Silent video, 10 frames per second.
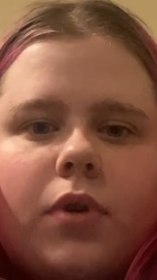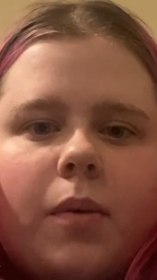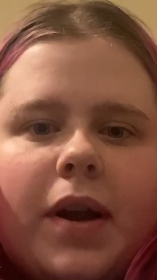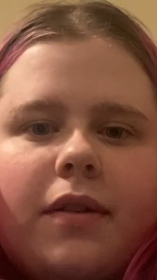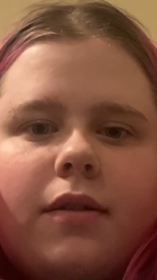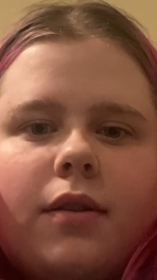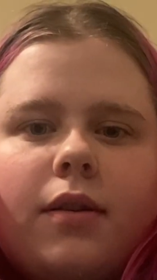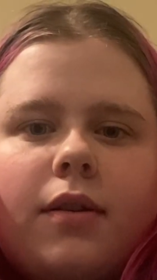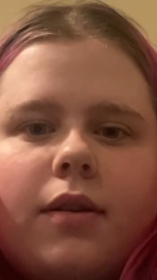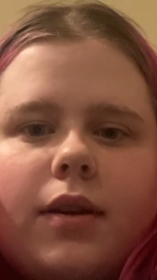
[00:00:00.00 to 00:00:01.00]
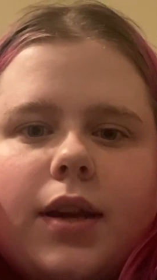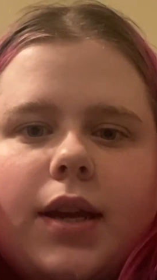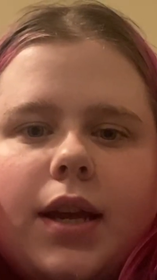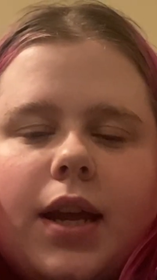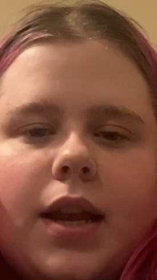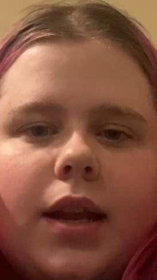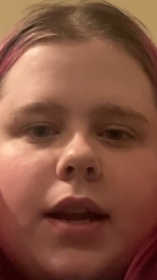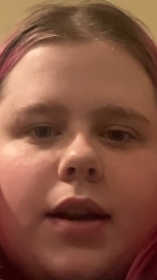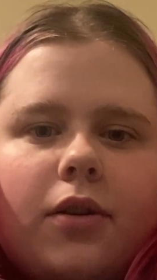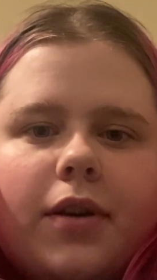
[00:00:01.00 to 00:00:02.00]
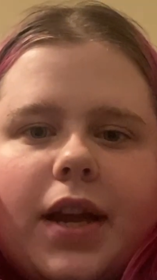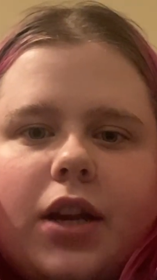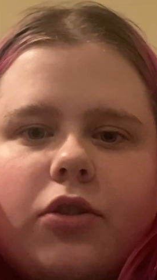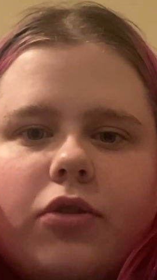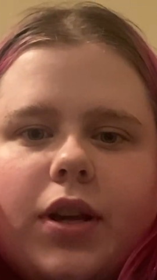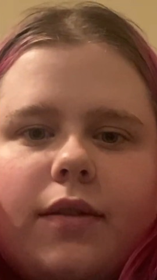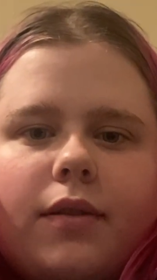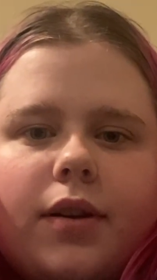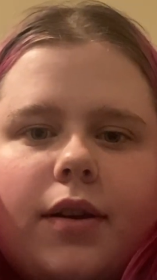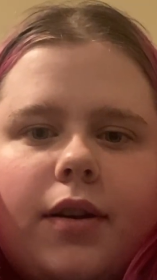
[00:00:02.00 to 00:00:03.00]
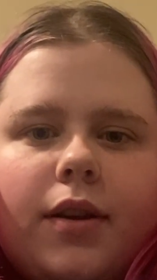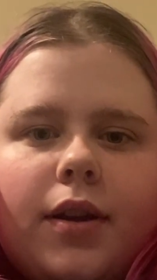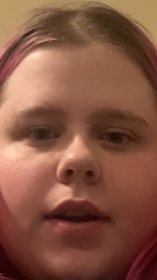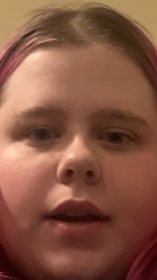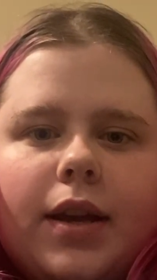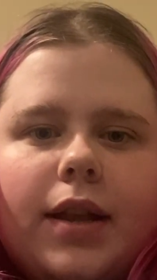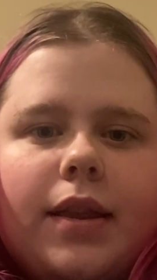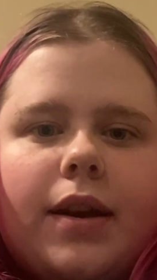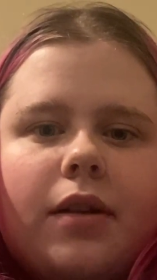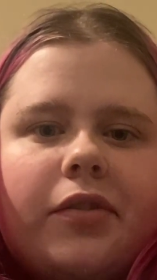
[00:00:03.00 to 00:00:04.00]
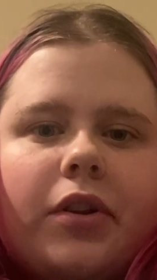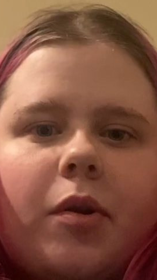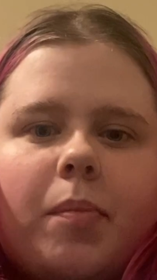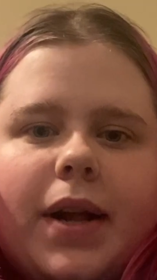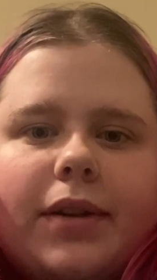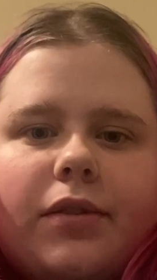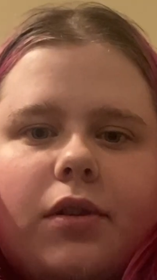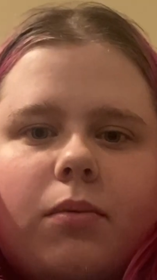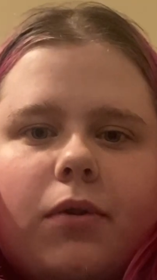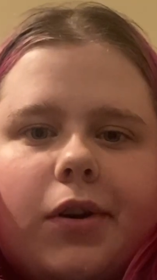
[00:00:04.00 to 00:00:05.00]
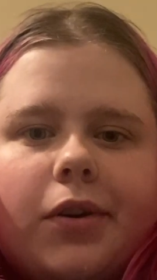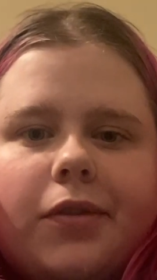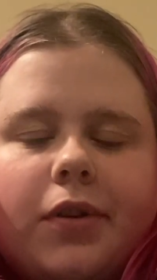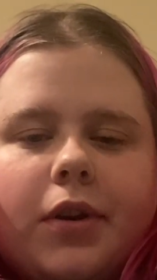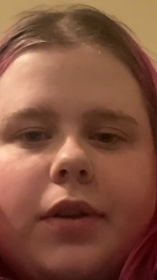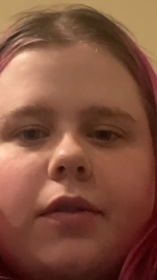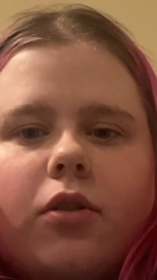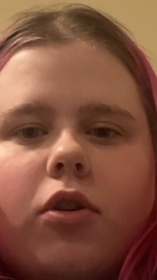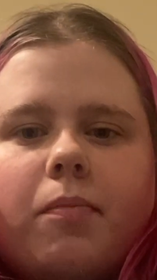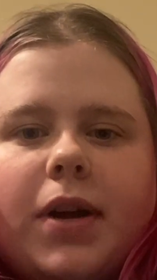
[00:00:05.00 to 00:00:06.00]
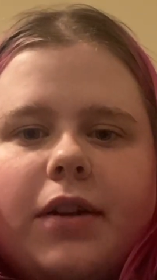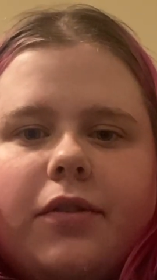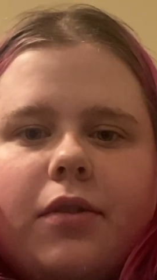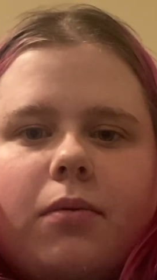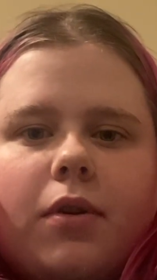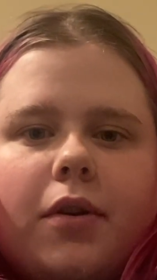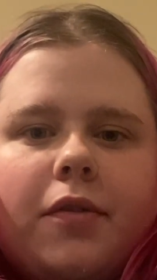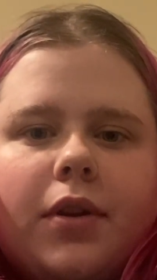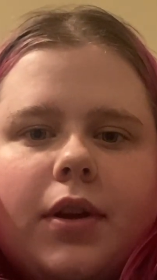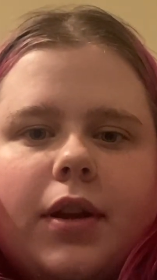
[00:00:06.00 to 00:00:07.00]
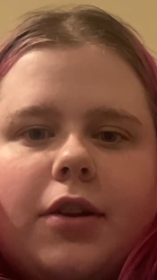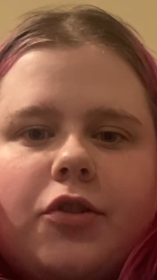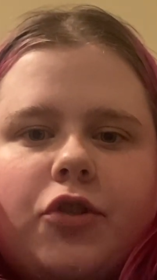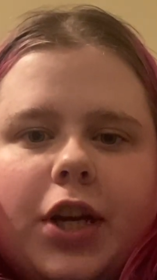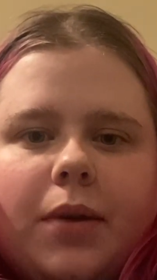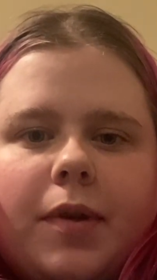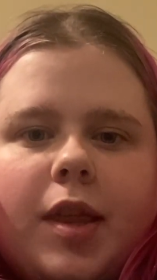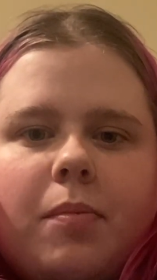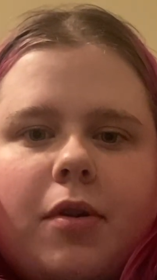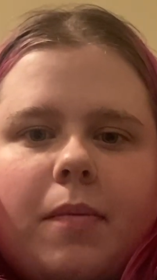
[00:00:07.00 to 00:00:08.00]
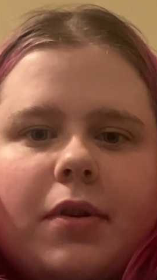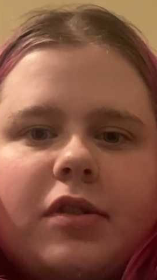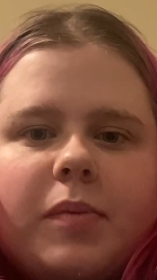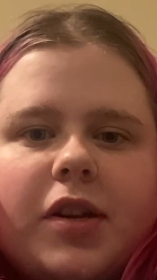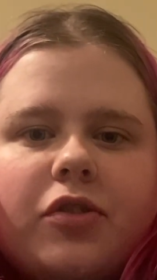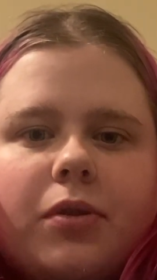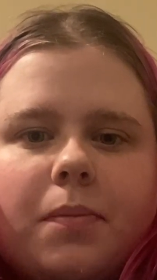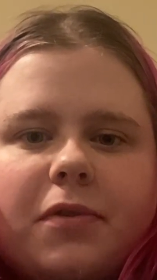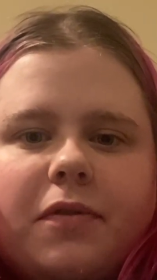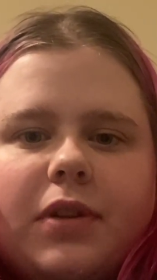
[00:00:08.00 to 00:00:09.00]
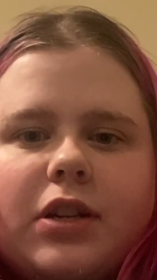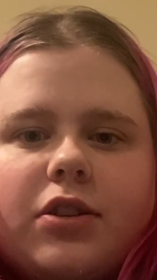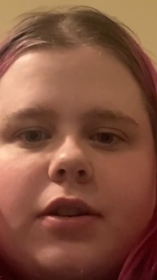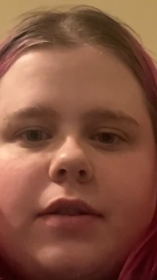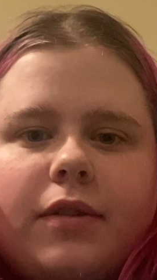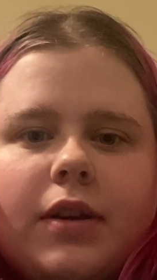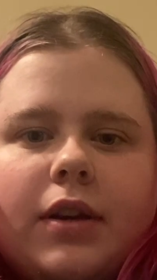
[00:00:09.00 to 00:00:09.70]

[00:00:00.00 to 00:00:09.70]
I went to A&E and I got x-rays done, and then I was lured back to the ward. So I got back to the ward, and straight away they put me on special observations.